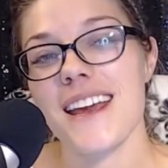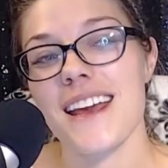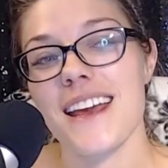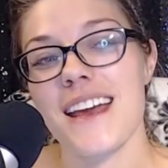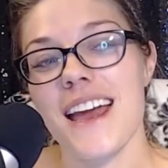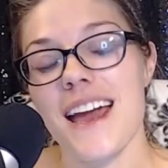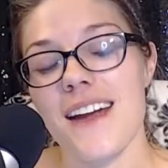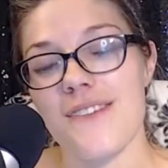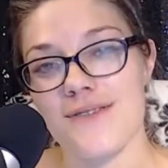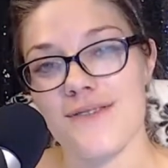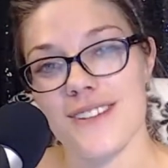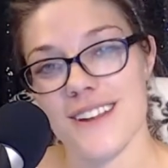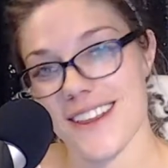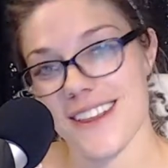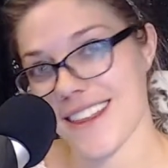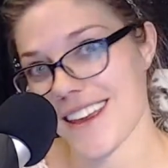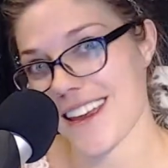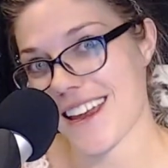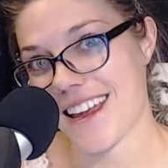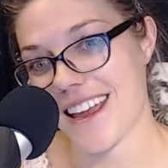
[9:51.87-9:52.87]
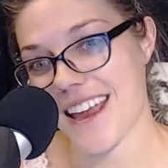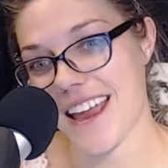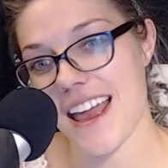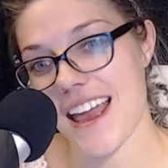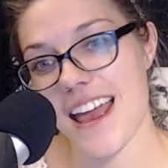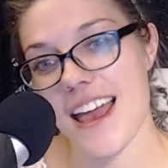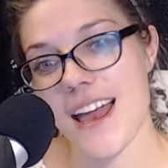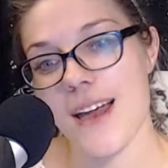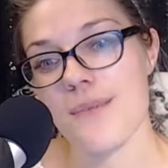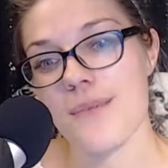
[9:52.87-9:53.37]
everything,
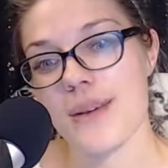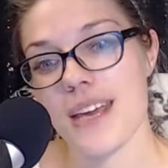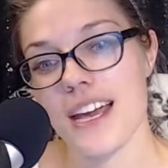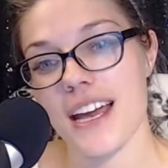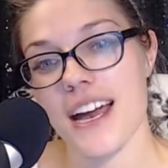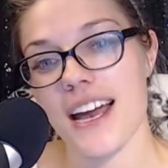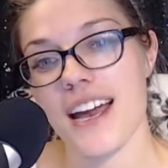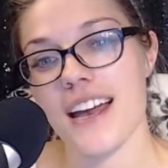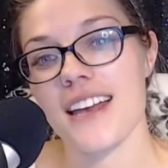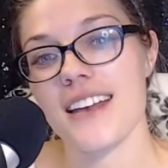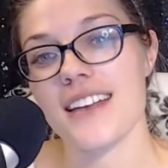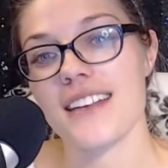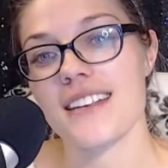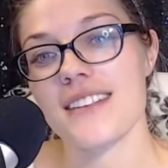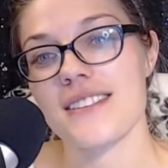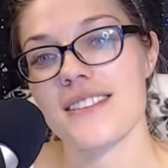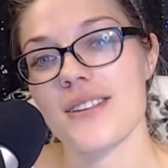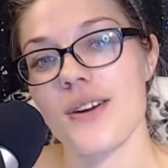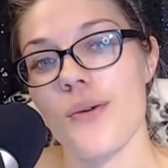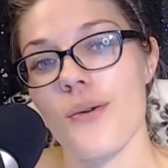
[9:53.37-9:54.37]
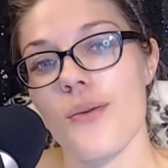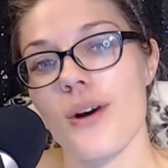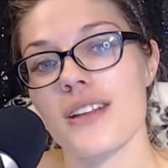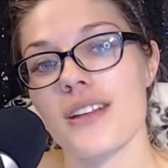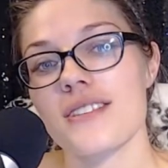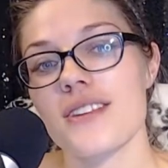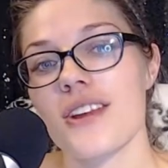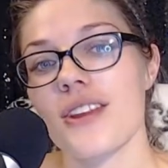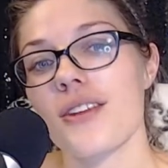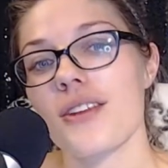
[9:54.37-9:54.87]
because
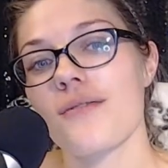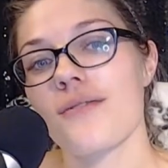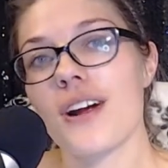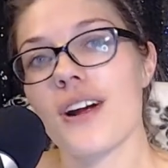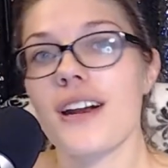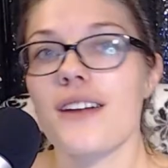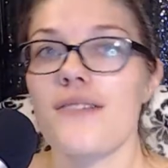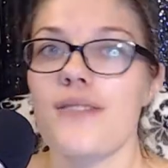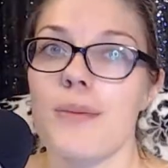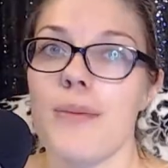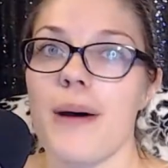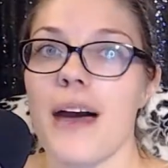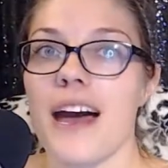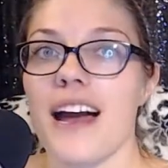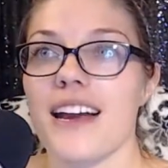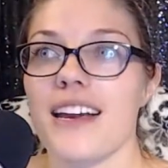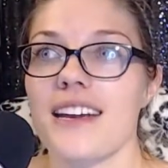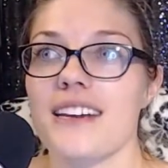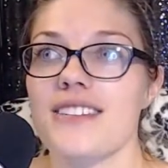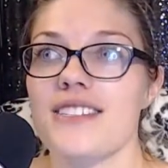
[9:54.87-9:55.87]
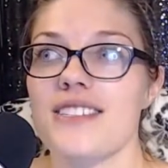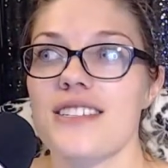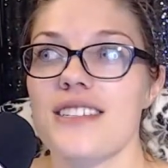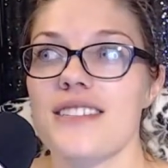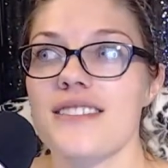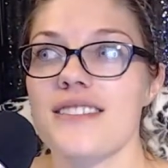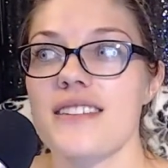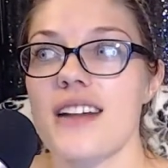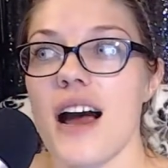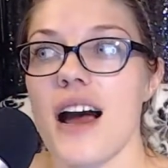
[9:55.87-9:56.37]
what's on the front of the package
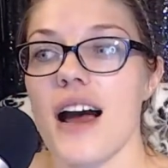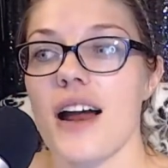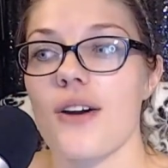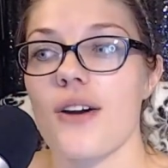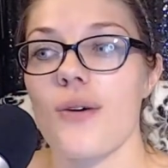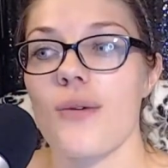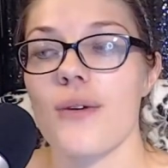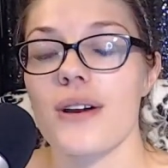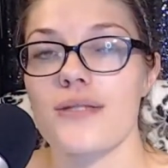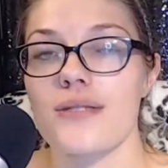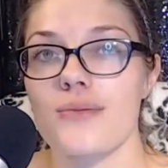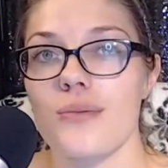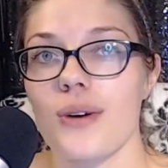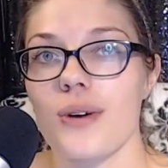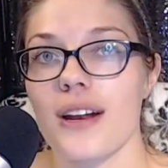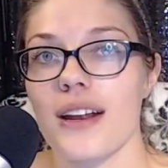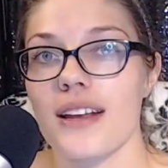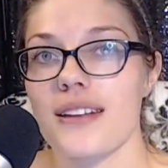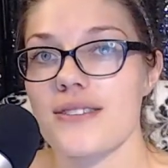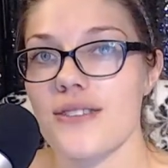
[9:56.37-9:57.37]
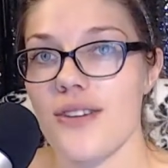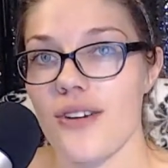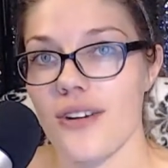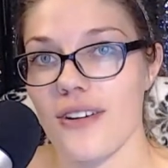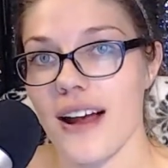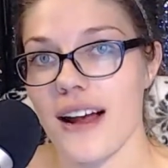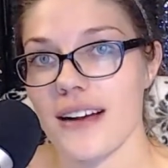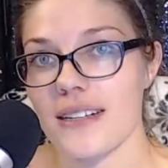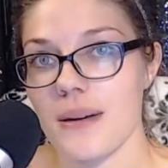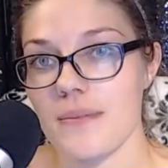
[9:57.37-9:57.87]
is not always what it's all
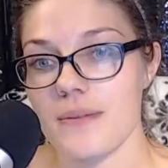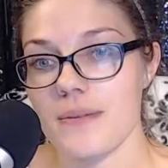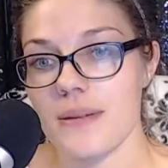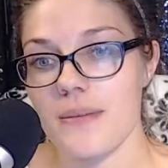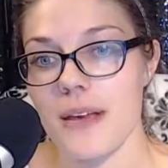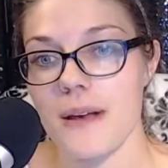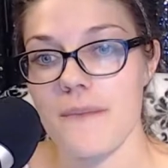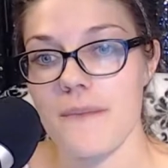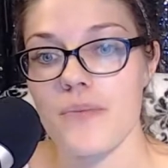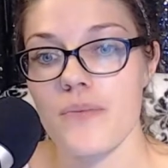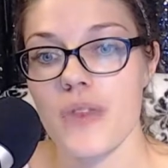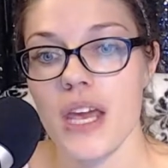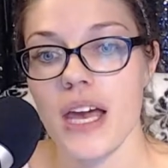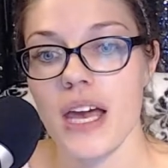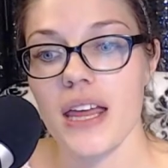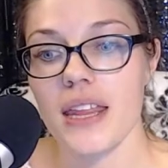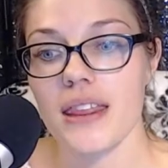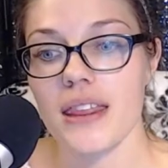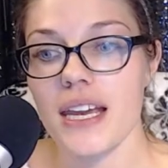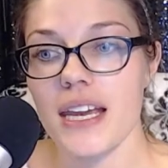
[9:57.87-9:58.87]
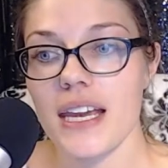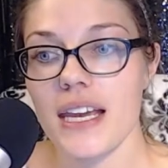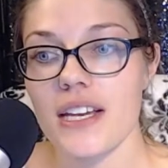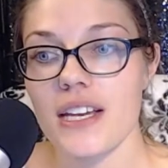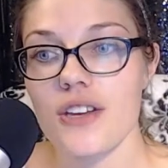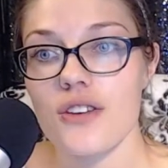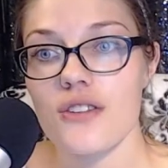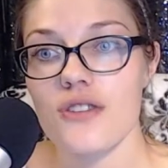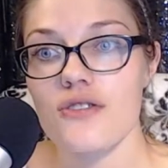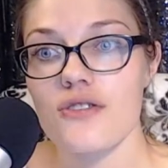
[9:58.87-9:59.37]
cracked up to be. They can
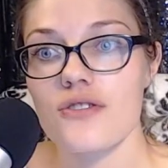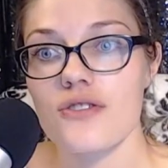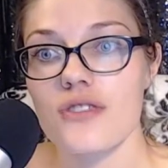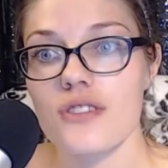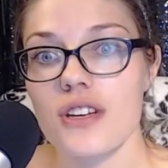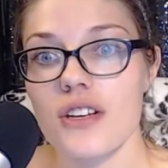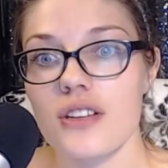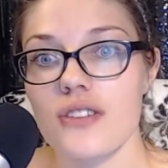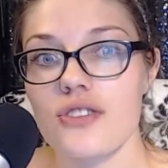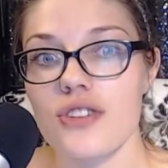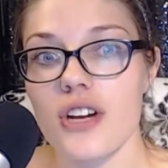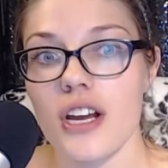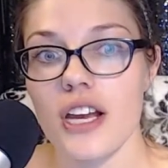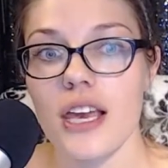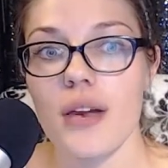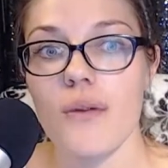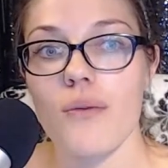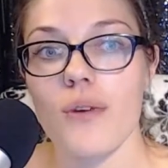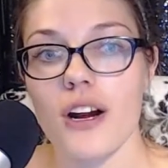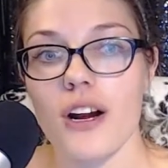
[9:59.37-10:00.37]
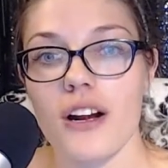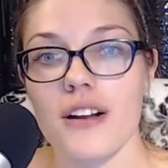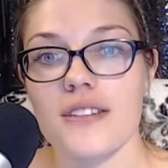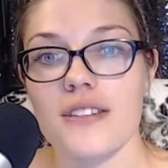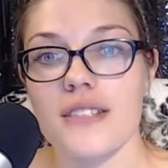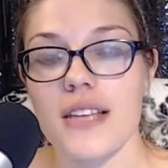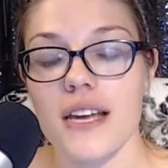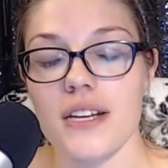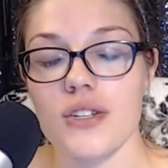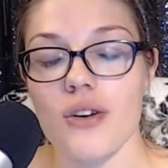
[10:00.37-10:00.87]
use tricky words
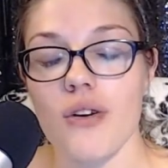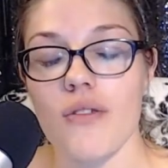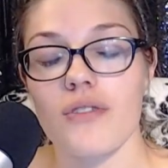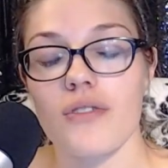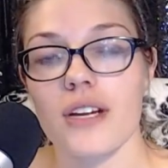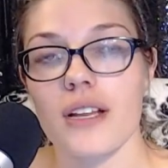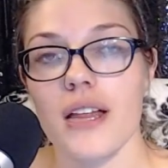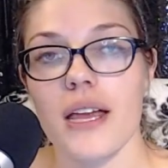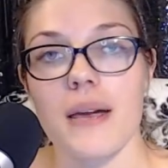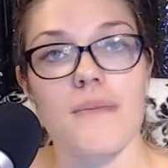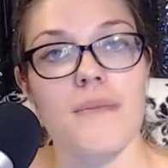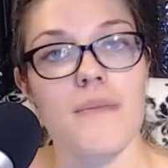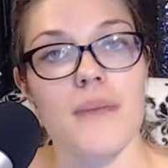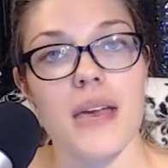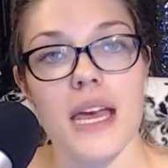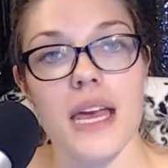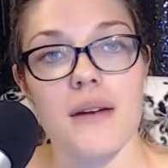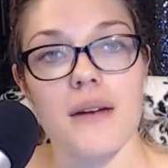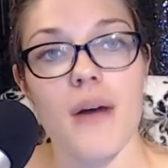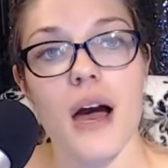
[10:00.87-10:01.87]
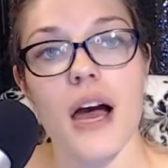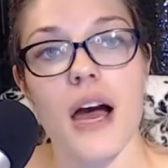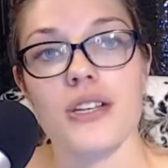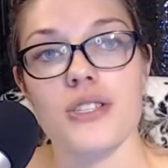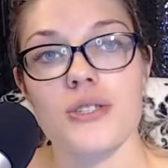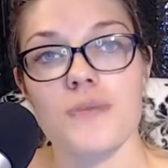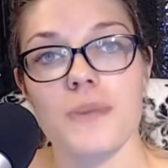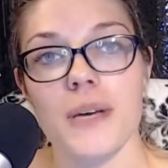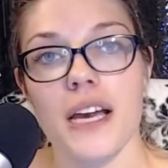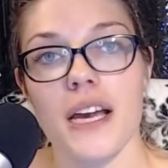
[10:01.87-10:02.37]
that don't really mean
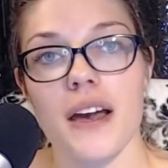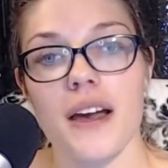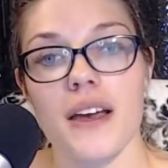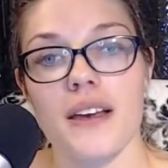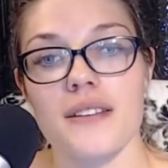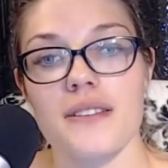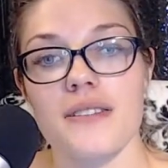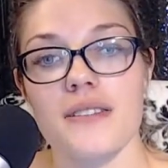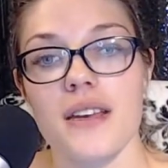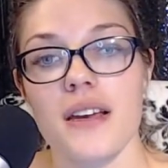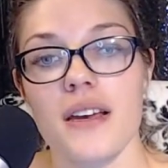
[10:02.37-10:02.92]
much, because